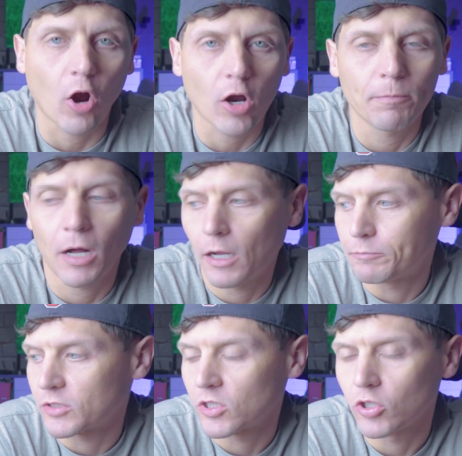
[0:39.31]
our
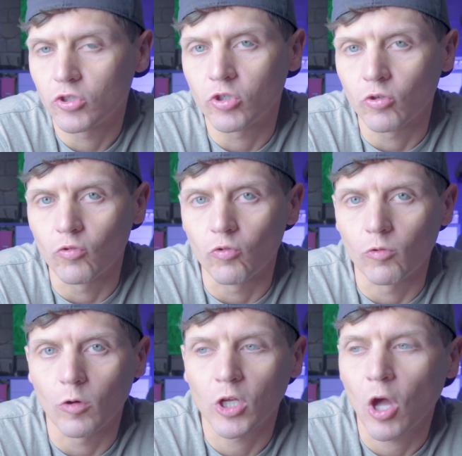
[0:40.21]
pups to